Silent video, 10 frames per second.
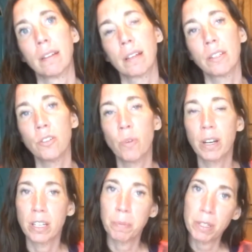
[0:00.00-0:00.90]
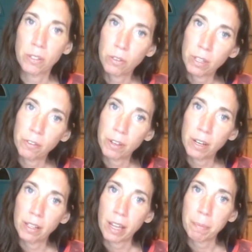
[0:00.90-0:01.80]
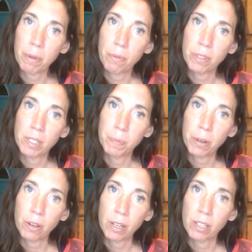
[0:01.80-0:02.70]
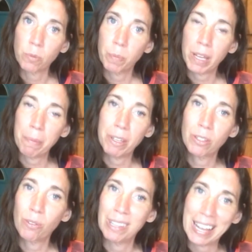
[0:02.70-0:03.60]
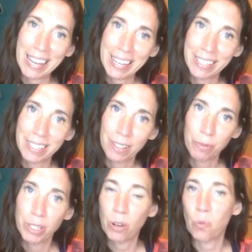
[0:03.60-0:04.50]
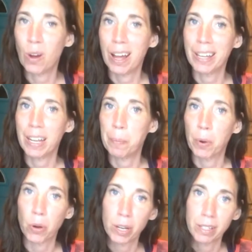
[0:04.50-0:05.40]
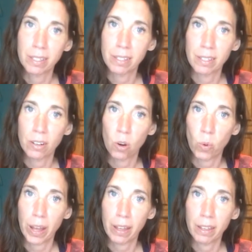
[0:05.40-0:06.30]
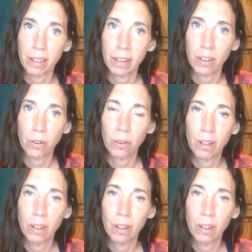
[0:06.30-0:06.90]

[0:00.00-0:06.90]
because you want it to be solely in alignment with spirit, because we're becoming so light and we don't want any burdens in our way, you know?